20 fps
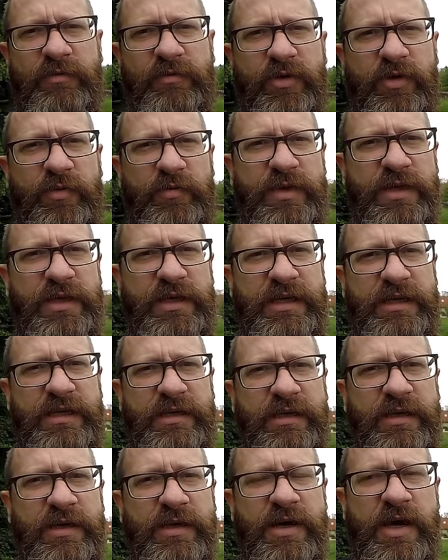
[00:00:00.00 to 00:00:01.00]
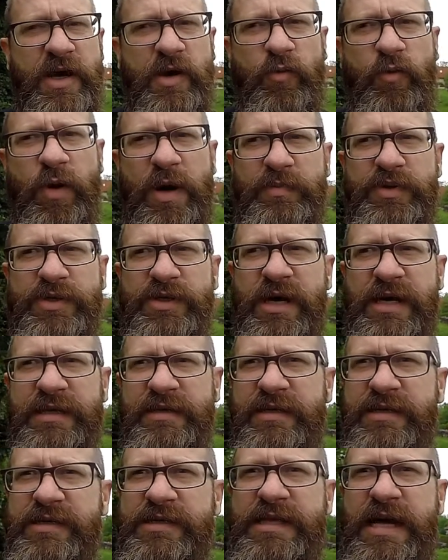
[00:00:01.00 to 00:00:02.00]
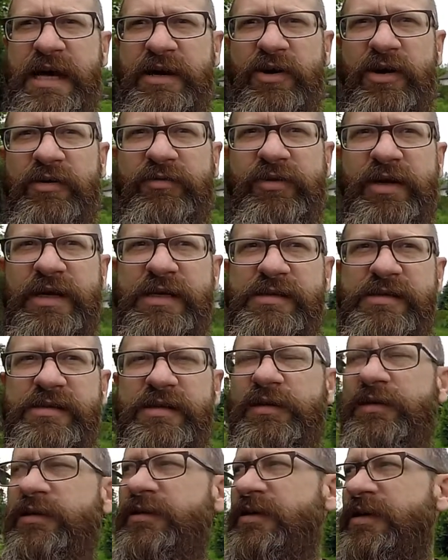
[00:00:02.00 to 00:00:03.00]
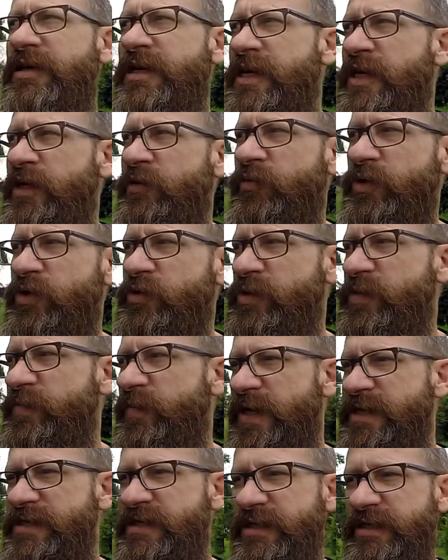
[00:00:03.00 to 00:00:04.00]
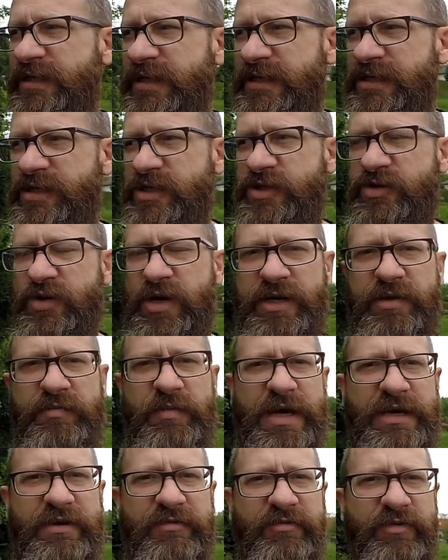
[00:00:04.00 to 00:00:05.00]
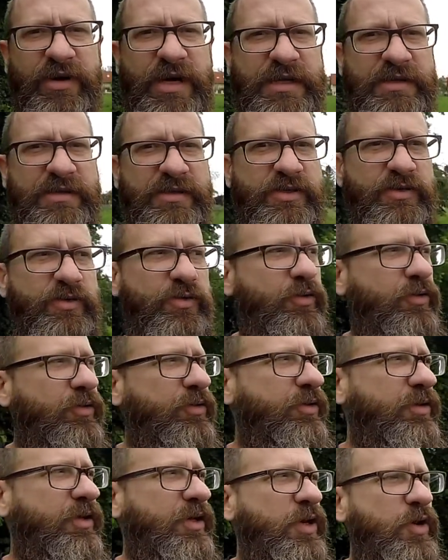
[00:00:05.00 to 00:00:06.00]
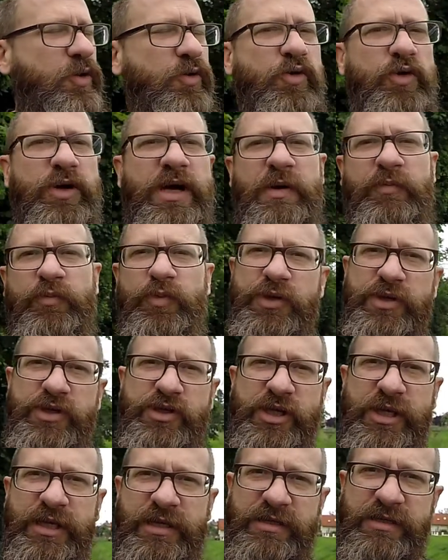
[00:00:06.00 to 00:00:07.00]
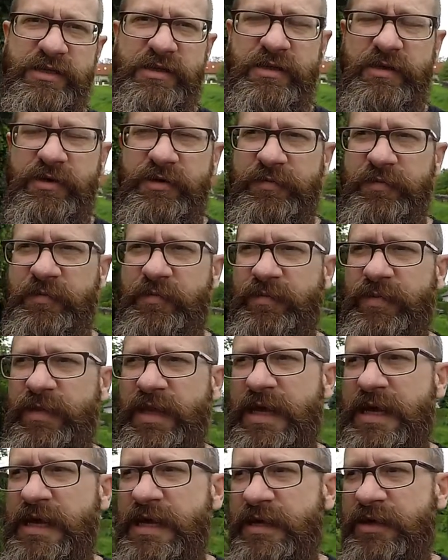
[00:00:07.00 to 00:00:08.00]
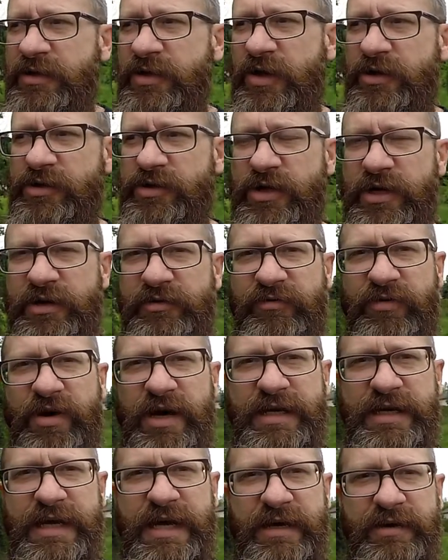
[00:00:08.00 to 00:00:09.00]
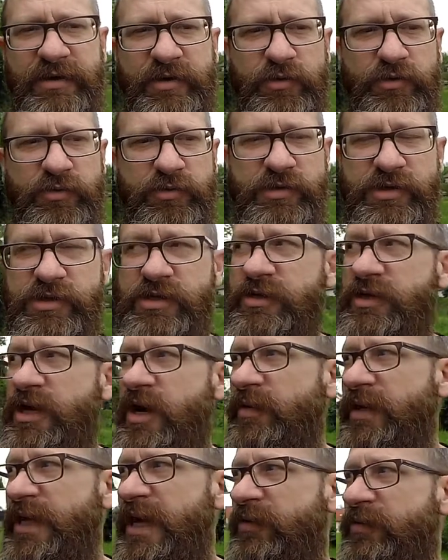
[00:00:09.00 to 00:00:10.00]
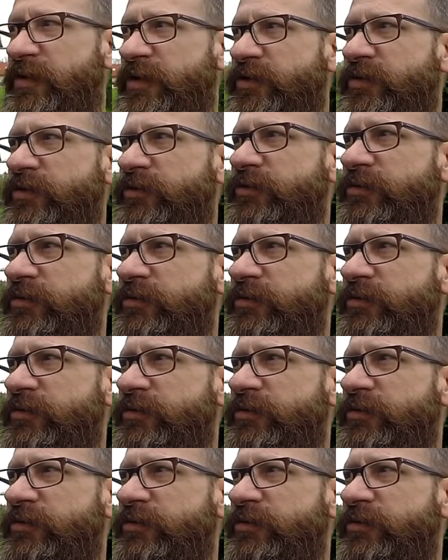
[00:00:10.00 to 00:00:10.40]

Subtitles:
from the website that it started off as, which was basically just trying to make friends or hook up with chicks, you know, try to find out who's going out with